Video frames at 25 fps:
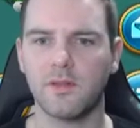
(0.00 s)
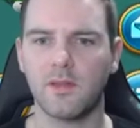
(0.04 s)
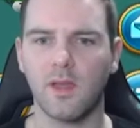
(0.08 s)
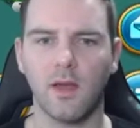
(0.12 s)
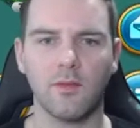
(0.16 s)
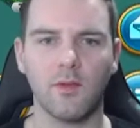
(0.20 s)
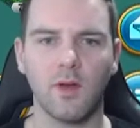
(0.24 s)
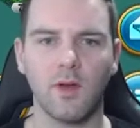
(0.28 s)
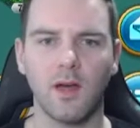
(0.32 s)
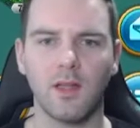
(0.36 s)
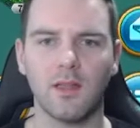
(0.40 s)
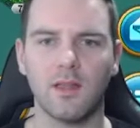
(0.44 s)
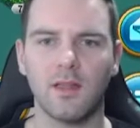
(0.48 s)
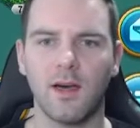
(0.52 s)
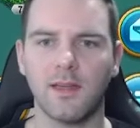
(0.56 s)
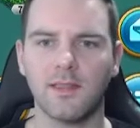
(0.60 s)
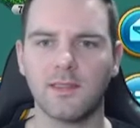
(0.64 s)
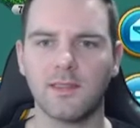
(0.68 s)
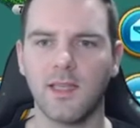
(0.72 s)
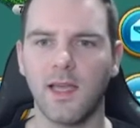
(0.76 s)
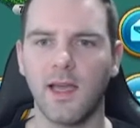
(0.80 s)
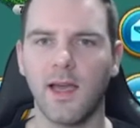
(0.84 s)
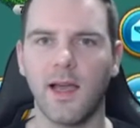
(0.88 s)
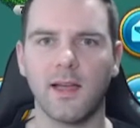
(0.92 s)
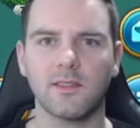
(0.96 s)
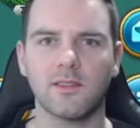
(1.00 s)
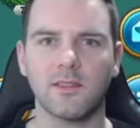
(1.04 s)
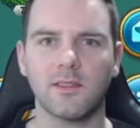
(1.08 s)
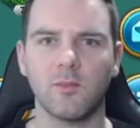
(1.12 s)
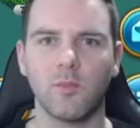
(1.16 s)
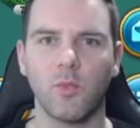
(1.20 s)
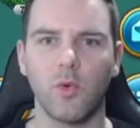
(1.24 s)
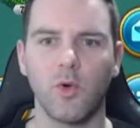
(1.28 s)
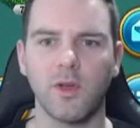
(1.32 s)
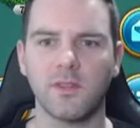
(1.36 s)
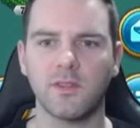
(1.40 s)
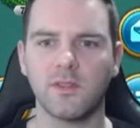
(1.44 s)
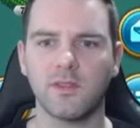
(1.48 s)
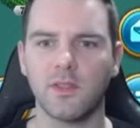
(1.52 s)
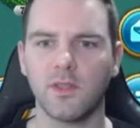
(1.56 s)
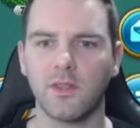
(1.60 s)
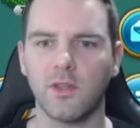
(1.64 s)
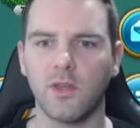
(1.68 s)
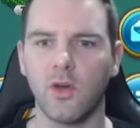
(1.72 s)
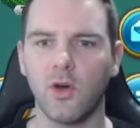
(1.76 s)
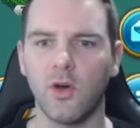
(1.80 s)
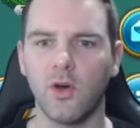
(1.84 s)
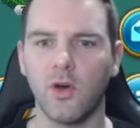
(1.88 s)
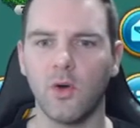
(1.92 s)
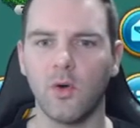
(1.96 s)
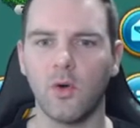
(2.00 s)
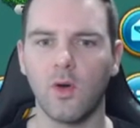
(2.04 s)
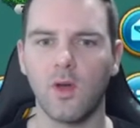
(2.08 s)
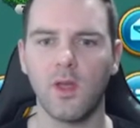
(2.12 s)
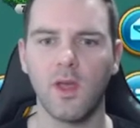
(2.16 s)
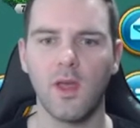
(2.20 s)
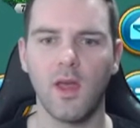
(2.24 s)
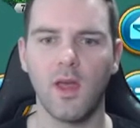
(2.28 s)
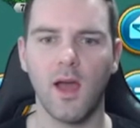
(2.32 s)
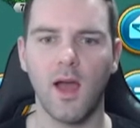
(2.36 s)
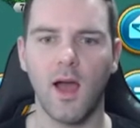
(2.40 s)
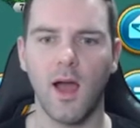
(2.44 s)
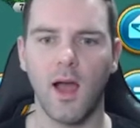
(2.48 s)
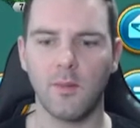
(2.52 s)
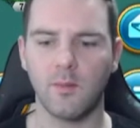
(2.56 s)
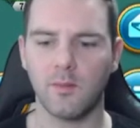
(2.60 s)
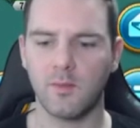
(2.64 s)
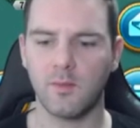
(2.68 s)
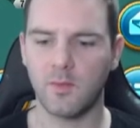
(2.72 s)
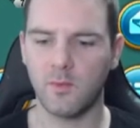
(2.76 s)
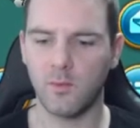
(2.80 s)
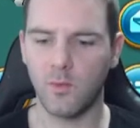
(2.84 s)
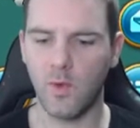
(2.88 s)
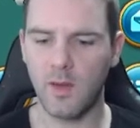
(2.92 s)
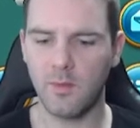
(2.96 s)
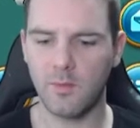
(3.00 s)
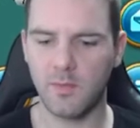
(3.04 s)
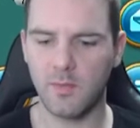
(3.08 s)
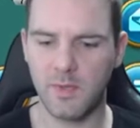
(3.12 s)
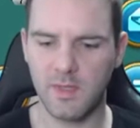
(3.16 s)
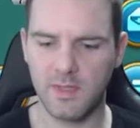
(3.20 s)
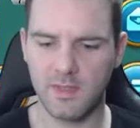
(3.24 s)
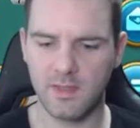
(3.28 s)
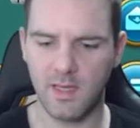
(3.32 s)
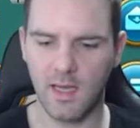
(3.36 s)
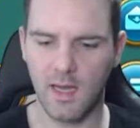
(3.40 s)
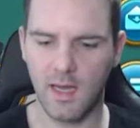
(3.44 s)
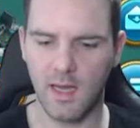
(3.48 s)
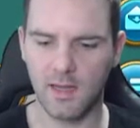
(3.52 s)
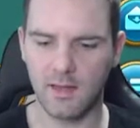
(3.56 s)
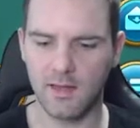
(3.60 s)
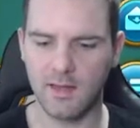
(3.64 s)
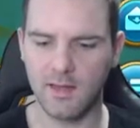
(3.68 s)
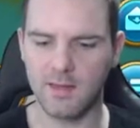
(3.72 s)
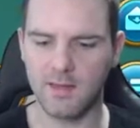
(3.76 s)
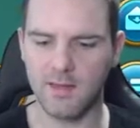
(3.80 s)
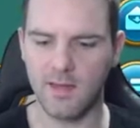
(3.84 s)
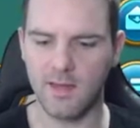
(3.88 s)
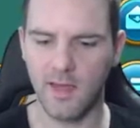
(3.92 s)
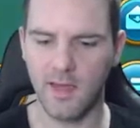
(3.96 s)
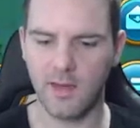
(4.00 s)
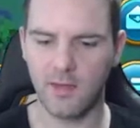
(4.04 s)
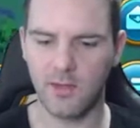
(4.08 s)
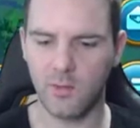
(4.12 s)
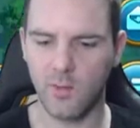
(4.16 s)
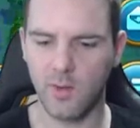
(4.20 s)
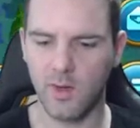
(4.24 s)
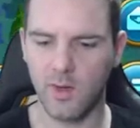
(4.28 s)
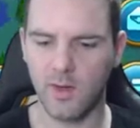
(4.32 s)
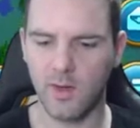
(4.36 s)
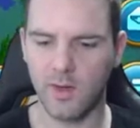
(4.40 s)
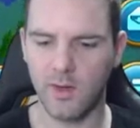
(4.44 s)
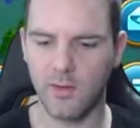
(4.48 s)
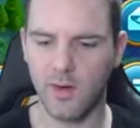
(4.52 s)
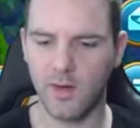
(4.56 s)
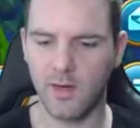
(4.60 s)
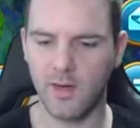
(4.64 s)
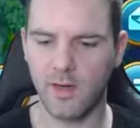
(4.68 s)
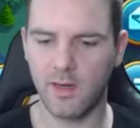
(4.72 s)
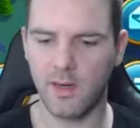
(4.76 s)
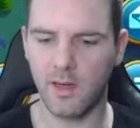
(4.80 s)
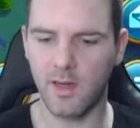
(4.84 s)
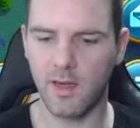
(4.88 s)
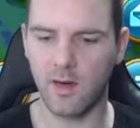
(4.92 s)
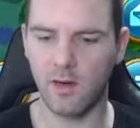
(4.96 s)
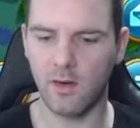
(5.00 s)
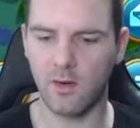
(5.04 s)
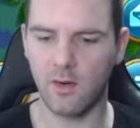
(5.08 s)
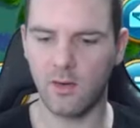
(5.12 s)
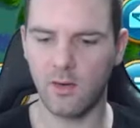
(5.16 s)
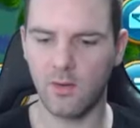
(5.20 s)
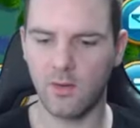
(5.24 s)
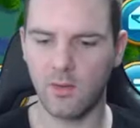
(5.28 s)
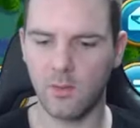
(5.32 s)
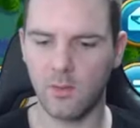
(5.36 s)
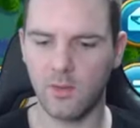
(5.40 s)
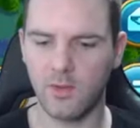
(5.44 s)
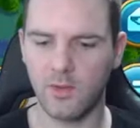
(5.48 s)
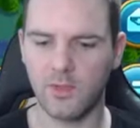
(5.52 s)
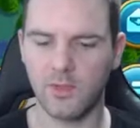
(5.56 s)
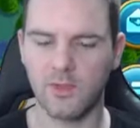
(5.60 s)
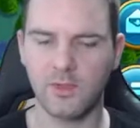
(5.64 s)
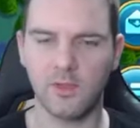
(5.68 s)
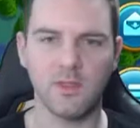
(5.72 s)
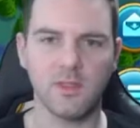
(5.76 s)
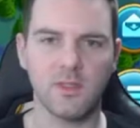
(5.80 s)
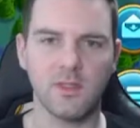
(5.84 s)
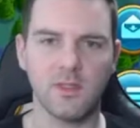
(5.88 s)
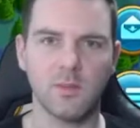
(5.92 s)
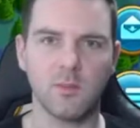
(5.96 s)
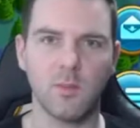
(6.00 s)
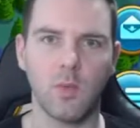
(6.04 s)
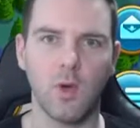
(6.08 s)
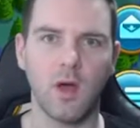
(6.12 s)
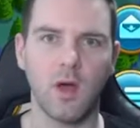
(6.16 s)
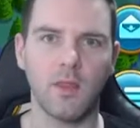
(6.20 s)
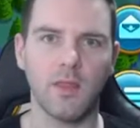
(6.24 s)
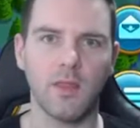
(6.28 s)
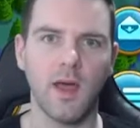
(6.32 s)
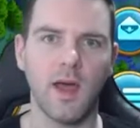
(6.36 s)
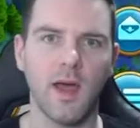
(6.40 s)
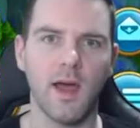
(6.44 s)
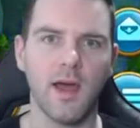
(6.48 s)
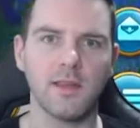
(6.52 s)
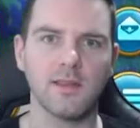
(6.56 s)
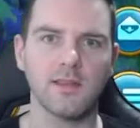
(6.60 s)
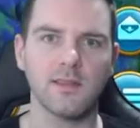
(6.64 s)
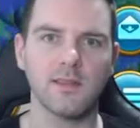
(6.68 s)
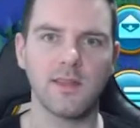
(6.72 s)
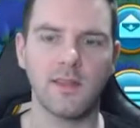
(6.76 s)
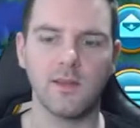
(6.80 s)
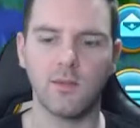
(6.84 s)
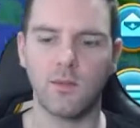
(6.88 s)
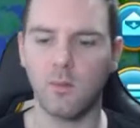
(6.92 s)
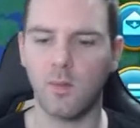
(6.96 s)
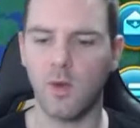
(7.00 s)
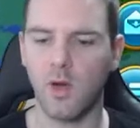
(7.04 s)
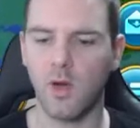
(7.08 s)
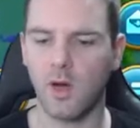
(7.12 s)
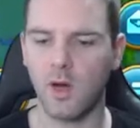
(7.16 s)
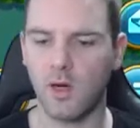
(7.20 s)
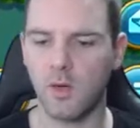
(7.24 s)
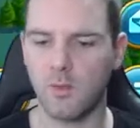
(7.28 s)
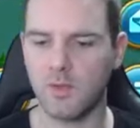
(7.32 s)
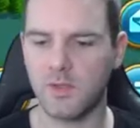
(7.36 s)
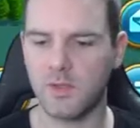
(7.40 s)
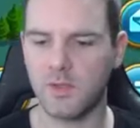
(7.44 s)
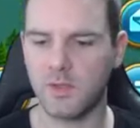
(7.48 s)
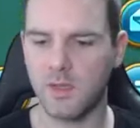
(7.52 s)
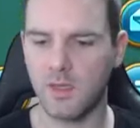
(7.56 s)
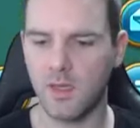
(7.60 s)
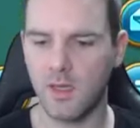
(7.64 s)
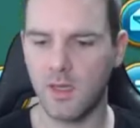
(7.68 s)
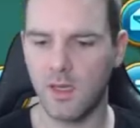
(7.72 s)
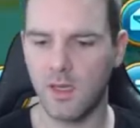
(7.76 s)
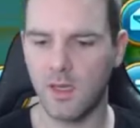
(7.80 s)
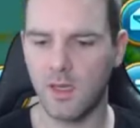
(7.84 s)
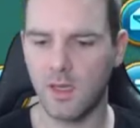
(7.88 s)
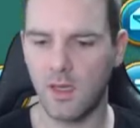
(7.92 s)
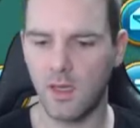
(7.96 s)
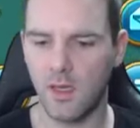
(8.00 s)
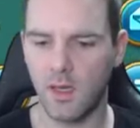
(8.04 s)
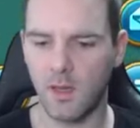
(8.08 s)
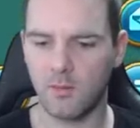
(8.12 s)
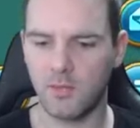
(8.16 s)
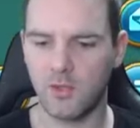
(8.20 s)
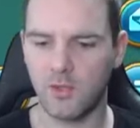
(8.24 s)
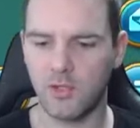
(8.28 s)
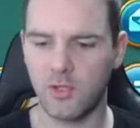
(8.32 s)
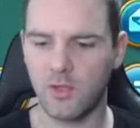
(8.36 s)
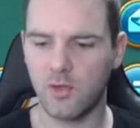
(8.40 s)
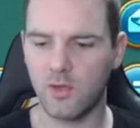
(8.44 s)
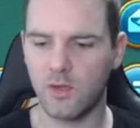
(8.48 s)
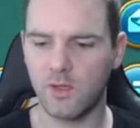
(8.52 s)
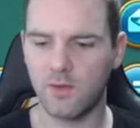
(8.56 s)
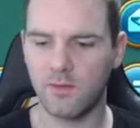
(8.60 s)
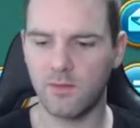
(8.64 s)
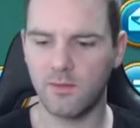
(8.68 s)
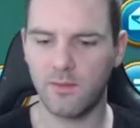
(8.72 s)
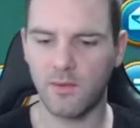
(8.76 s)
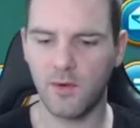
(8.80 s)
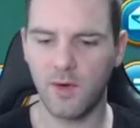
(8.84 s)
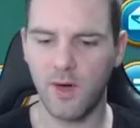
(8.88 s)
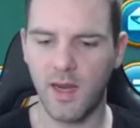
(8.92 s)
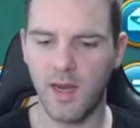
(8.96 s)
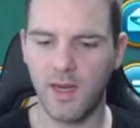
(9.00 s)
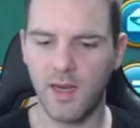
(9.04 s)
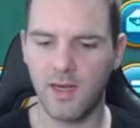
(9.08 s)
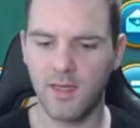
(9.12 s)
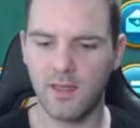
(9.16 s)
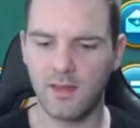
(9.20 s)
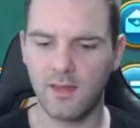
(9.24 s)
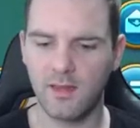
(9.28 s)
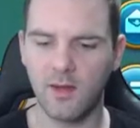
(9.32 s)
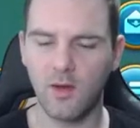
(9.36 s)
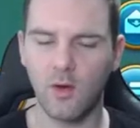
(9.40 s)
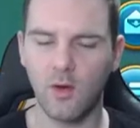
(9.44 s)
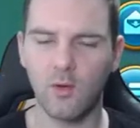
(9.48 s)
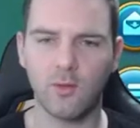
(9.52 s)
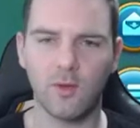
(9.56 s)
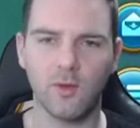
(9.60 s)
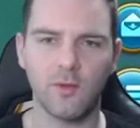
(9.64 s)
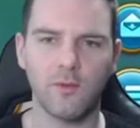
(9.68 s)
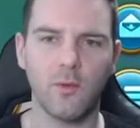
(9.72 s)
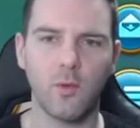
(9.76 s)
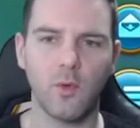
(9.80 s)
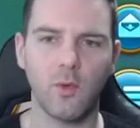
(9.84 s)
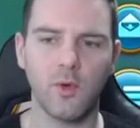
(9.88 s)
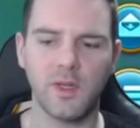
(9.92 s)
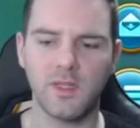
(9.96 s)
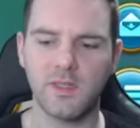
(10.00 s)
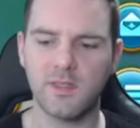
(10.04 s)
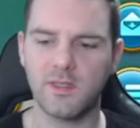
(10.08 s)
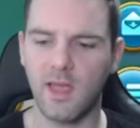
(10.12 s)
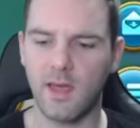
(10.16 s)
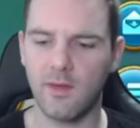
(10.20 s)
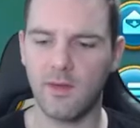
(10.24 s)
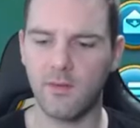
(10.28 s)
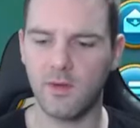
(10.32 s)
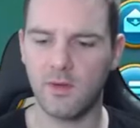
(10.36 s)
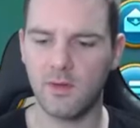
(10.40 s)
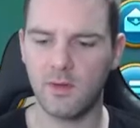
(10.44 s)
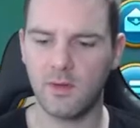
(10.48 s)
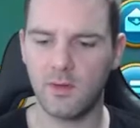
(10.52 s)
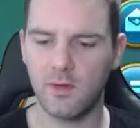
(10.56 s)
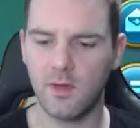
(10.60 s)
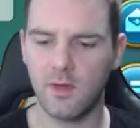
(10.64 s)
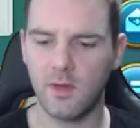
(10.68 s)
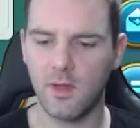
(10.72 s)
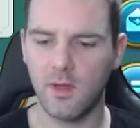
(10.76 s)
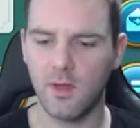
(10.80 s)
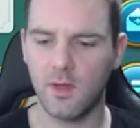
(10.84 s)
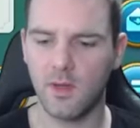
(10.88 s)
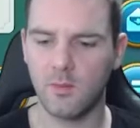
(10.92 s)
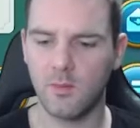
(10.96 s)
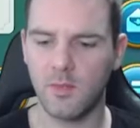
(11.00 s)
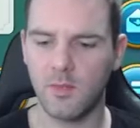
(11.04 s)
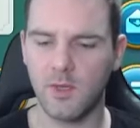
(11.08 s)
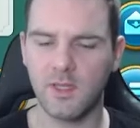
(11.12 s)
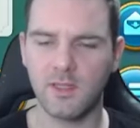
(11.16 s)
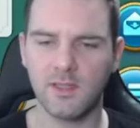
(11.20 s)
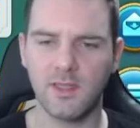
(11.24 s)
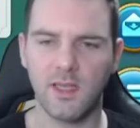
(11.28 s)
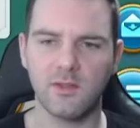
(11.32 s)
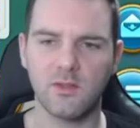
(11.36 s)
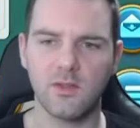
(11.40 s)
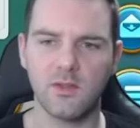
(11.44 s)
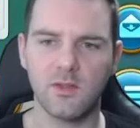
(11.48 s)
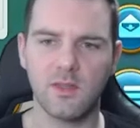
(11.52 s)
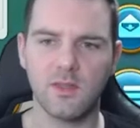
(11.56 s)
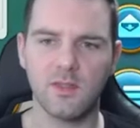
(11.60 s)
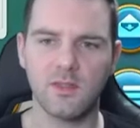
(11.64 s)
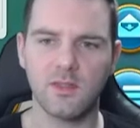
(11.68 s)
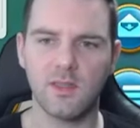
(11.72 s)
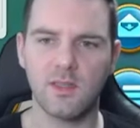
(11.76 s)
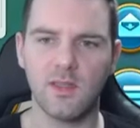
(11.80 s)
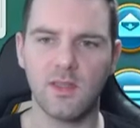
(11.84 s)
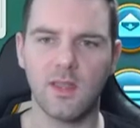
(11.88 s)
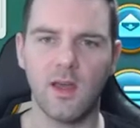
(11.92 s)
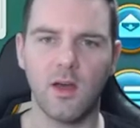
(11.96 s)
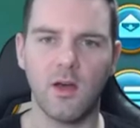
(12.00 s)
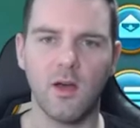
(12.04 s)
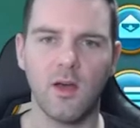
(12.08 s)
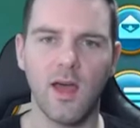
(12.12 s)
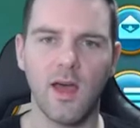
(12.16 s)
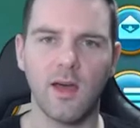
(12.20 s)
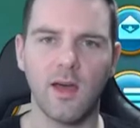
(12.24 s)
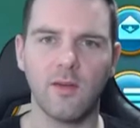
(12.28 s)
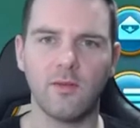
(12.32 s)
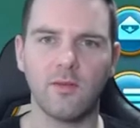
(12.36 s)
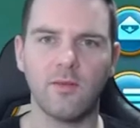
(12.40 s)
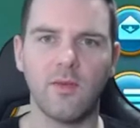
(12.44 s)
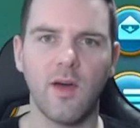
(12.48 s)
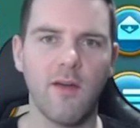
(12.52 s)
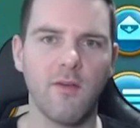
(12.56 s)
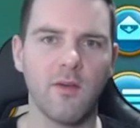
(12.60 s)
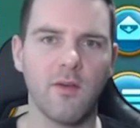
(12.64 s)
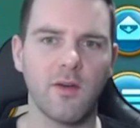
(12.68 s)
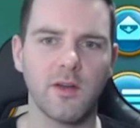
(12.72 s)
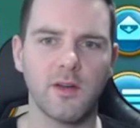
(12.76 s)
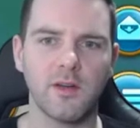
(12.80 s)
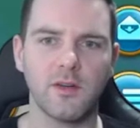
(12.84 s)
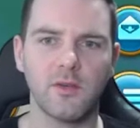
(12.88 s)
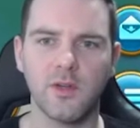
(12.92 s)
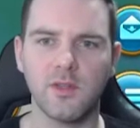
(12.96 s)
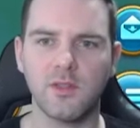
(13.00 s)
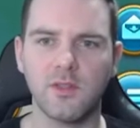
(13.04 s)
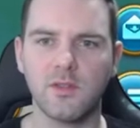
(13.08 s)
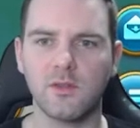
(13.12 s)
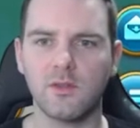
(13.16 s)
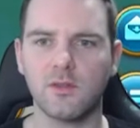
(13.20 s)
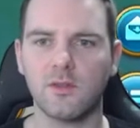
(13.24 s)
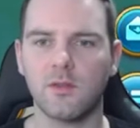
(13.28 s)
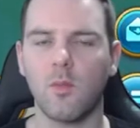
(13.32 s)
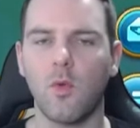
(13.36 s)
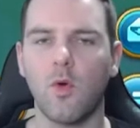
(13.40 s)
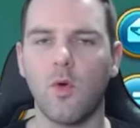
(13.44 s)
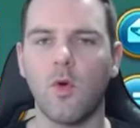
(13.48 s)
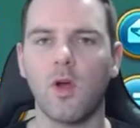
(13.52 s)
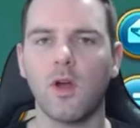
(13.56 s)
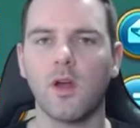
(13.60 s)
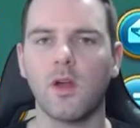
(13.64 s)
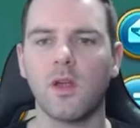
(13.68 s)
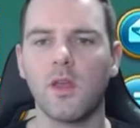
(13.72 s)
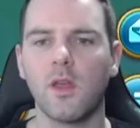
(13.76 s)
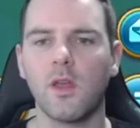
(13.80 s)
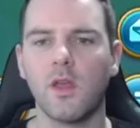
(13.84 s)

I've got lots of action points to go. I'm right beside the sanctuary right now, which is going to spawn the highest level Barbs. I'm shooting for anything over 47 because, as you can see, they all have 500 crystals or more,